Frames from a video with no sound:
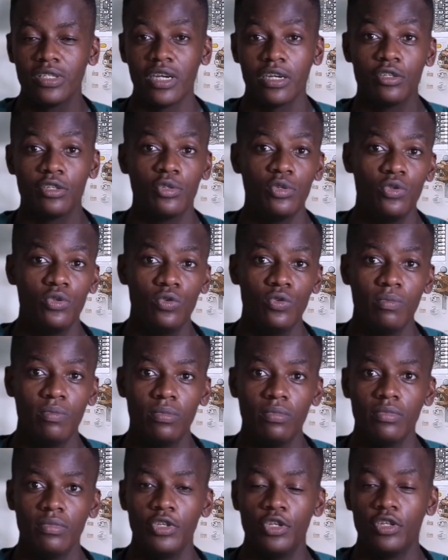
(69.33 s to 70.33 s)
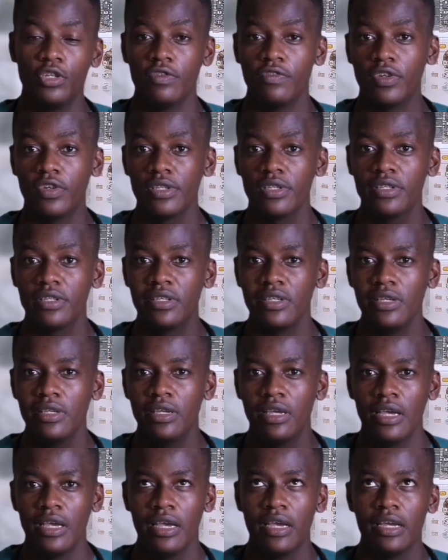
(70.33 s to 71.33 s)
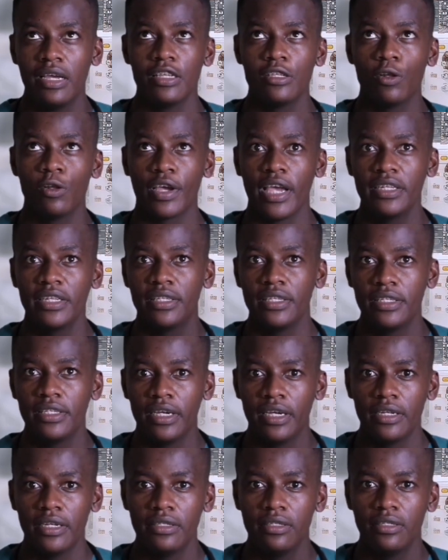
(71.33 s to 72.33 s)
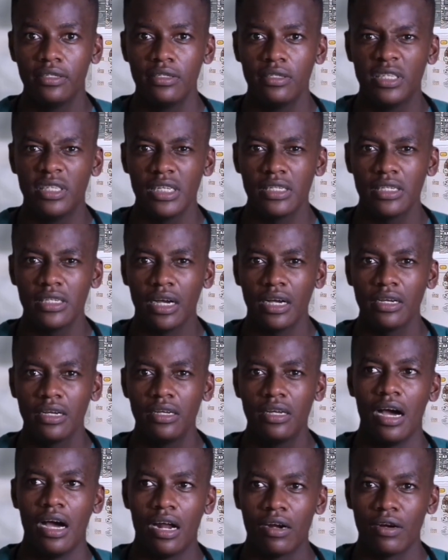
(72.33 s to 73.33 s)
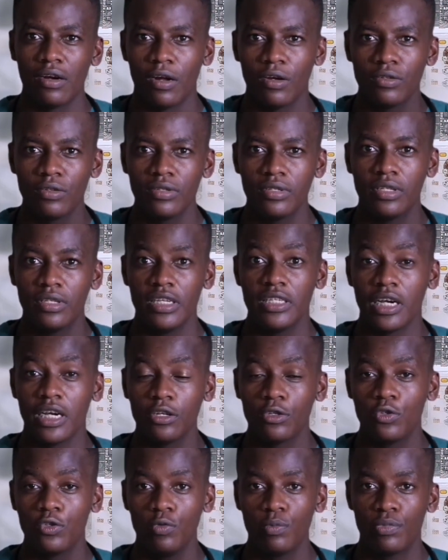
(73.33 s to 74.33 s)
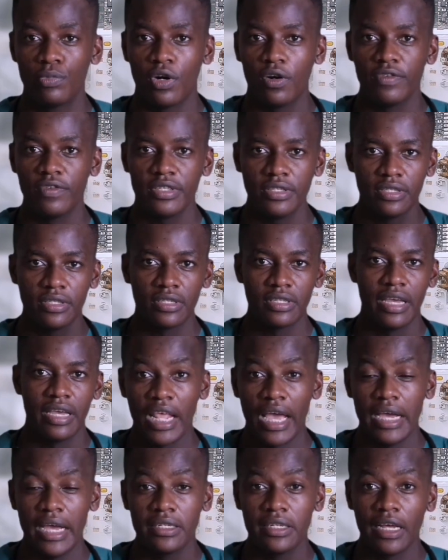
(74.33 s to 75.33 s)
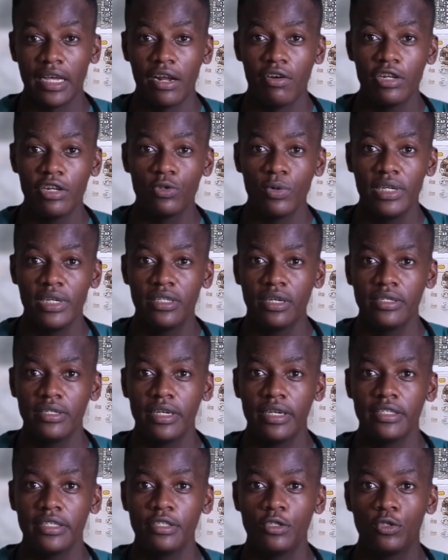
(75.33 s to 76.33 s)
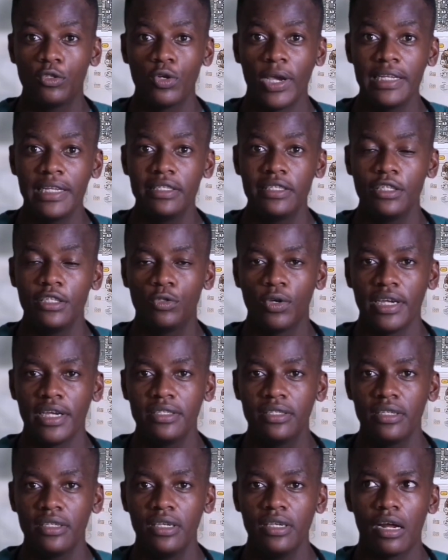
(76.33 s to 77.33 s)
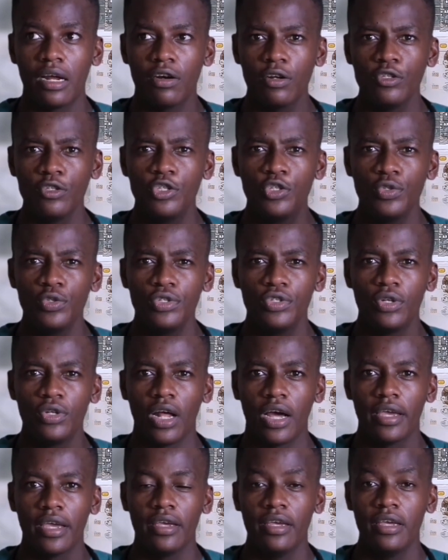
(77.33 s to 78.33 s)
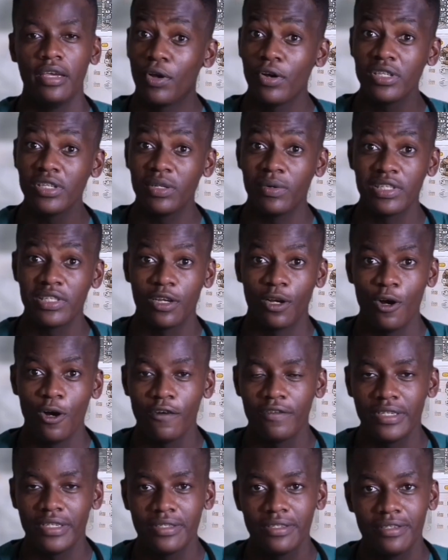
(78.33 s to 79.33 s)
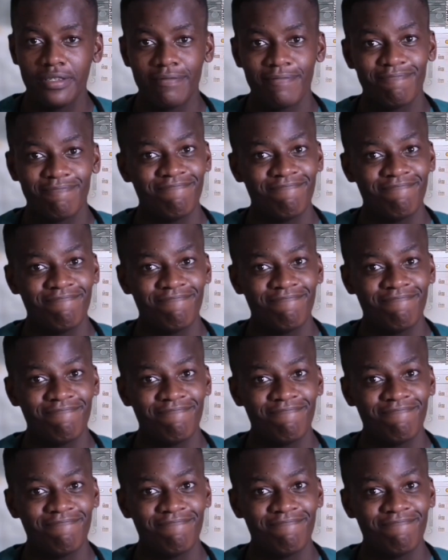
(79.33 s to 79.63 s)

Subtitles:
Jiangsu University. It's located in Xinjiang, around the Jiangsu province. And I graduated in 2020, around June, July. Because there was the COVID,